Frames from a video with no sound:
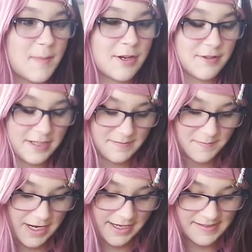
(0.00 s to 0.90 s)
Better than,
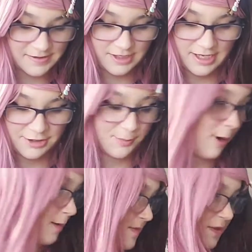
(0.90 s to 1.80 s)
I guess, looking in your
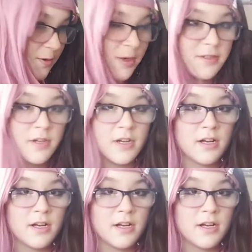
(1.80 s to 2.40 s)
mom's underwear.